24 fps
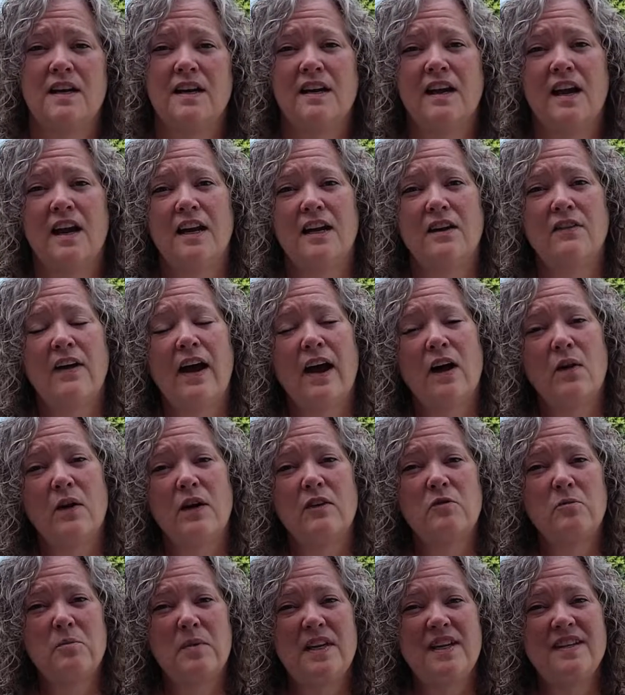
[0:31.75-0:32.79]
kind of how
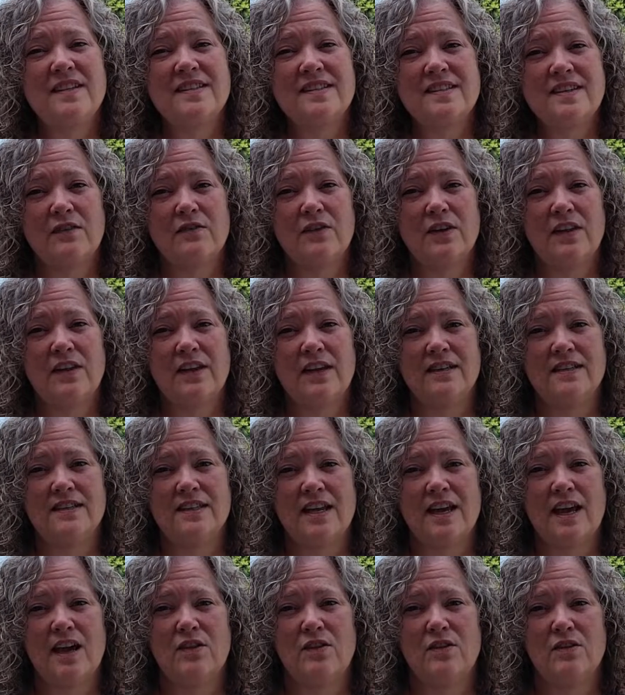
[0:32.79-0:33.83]
I've pieced everything
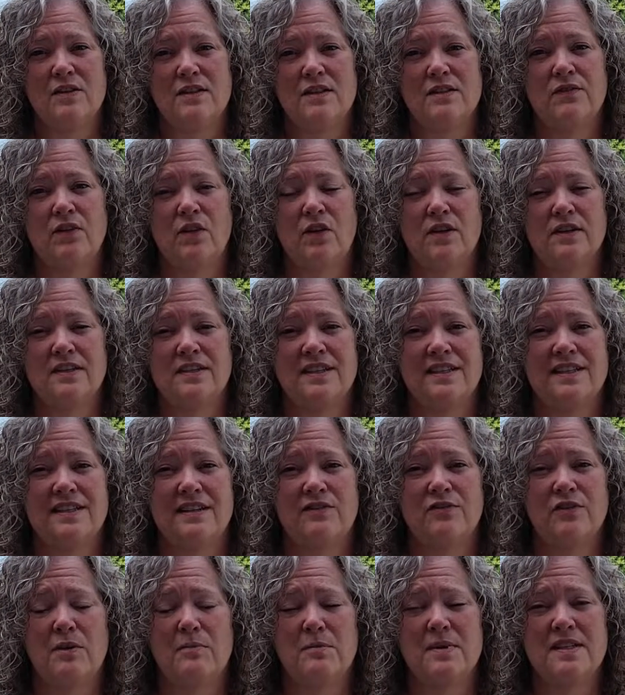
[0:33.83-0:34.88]
together as far as
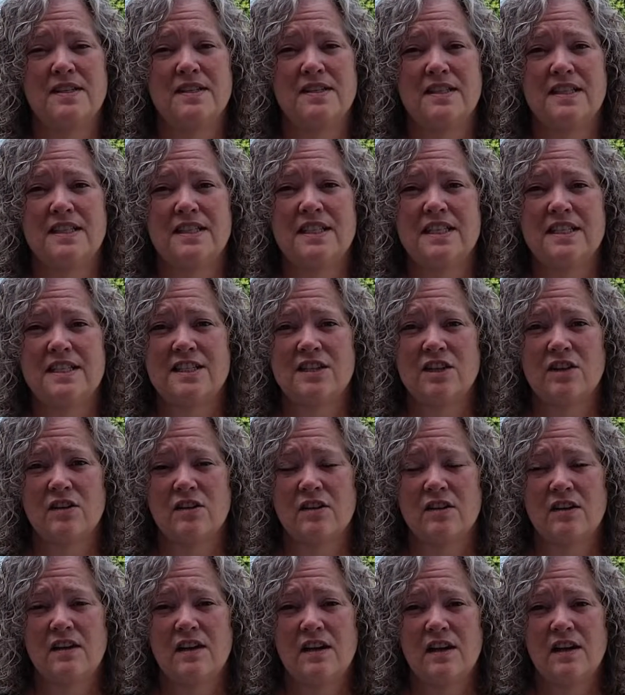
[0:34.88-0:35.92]
from a
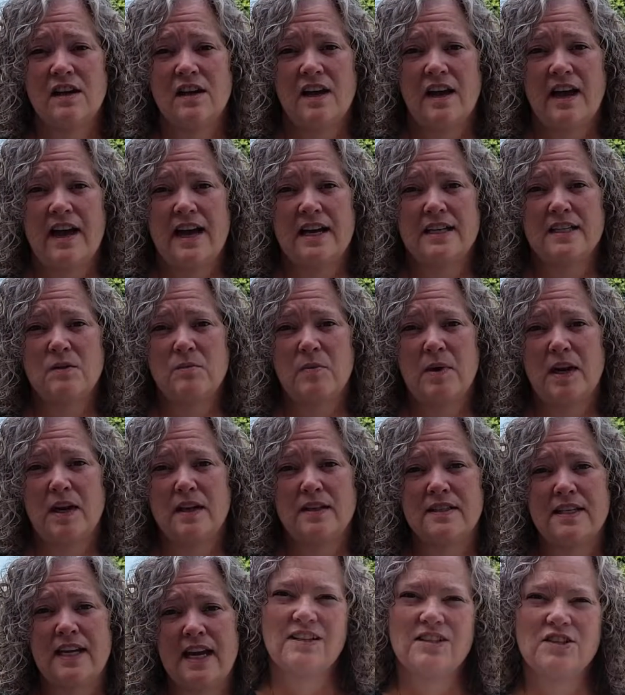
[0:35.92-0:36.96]
statistical
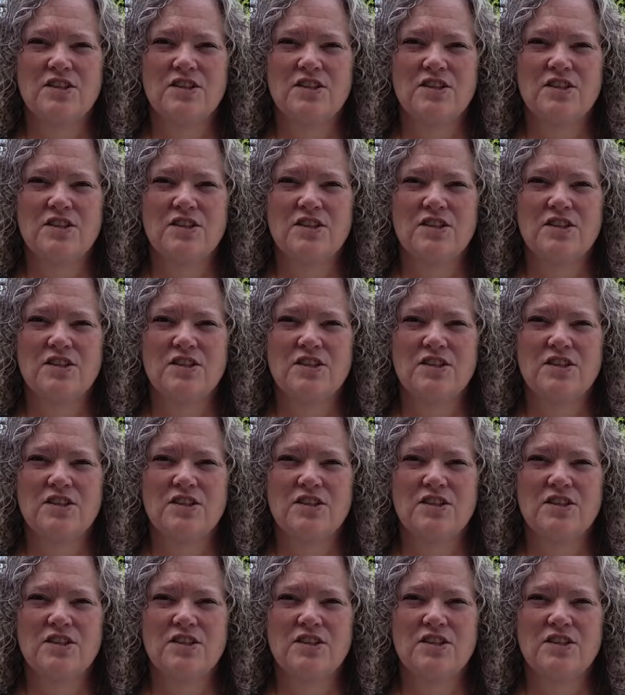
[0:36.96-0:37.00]
aspect.